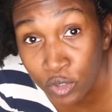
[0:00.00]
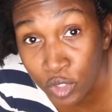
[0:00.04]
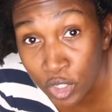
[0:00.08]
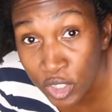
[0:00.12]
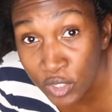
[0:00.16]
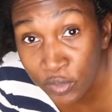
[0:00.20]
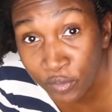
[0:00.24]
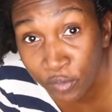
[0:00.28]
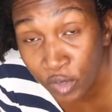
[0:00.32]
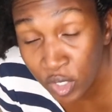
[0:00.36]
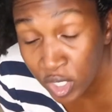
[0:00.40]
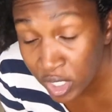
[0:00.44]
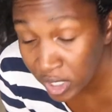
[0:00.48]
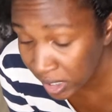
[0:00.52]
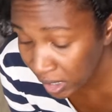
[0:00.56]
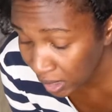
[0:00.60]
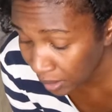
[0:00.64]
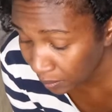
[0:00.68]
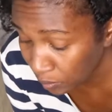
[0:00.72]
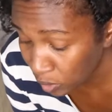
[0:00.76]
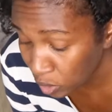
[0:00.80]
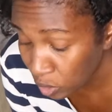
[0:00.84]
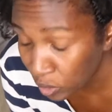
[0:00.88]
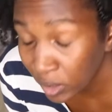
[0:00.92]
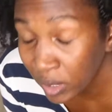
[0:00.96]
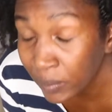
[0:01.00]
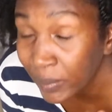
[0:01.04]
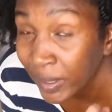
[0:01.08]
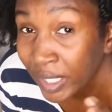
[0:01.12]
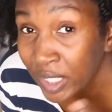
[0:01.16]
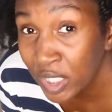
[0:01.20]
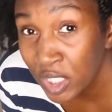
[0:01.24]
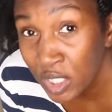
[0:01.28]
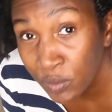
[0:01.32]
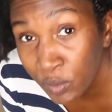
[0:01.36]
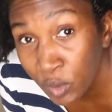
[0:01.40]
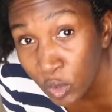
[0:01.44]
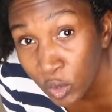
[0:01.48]
just freeze them and you can make a
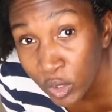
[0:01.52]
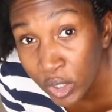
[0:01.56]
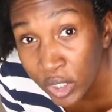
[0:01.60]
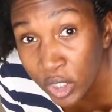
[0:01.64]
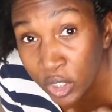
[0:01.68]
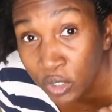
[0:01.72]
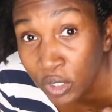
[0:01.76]
smoothie,